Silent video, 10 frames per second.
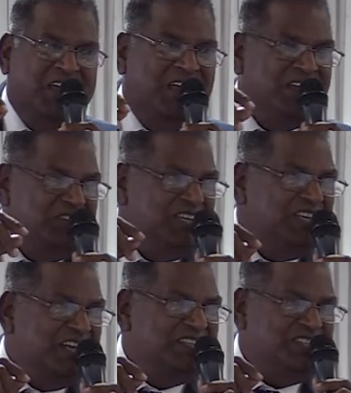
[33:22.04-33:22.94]
And you
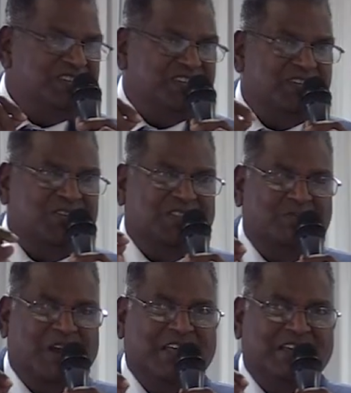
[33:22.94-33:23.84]
see that sister or the
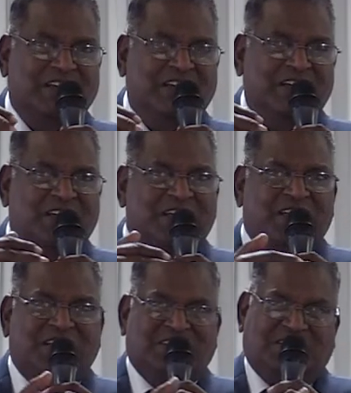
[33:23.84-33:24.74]
brother,
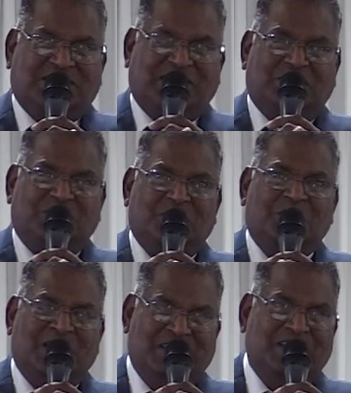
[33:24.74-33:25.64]
just step
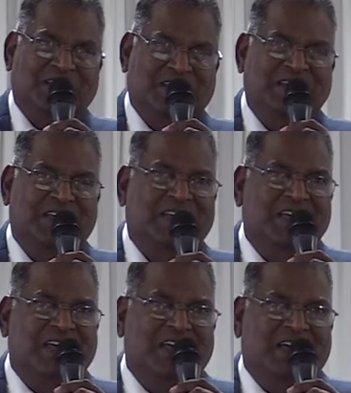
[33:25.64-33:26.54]
them.
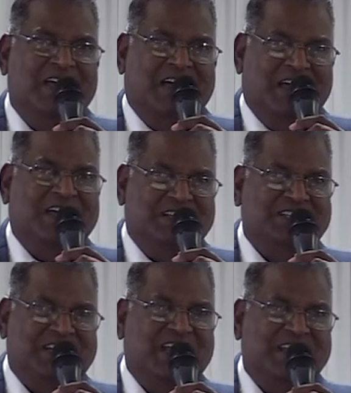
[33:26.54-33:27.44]
I
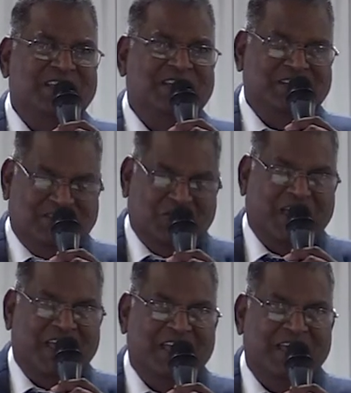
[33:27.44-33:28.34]
understand. It's
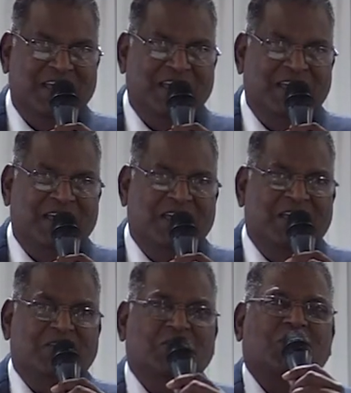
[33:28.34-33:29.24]
okay.
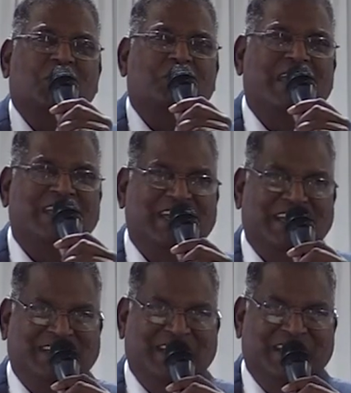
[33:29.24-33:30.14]
You're going to make
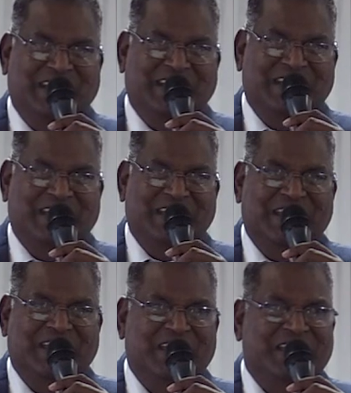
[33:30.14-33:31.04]
it.
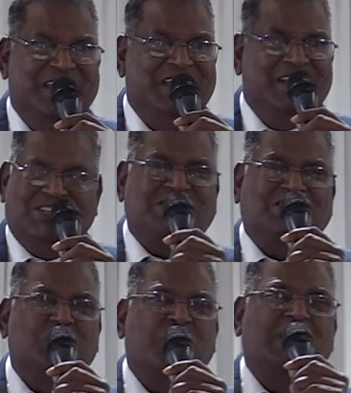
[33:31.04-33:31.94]
Just
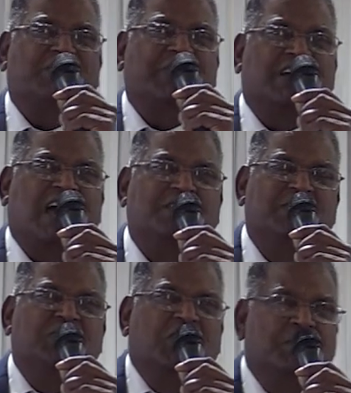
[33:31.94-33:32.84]
the word of
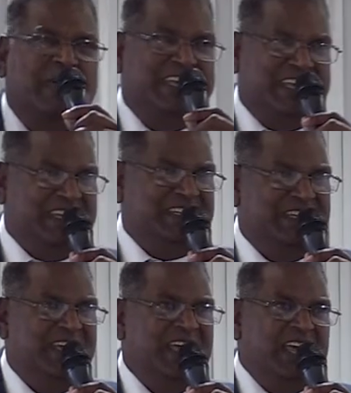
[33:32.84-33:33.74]
encouragement. You're going to make it.
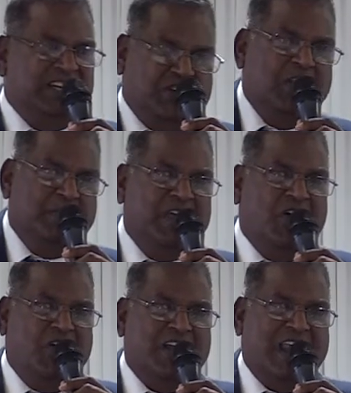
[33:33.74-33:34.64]
It's going to be
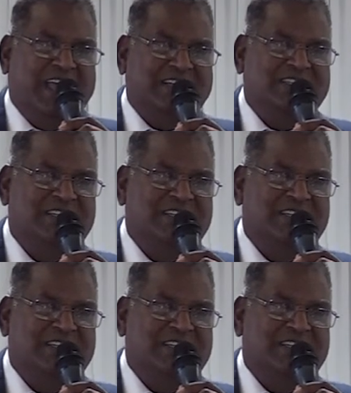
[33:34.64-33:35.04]
all right.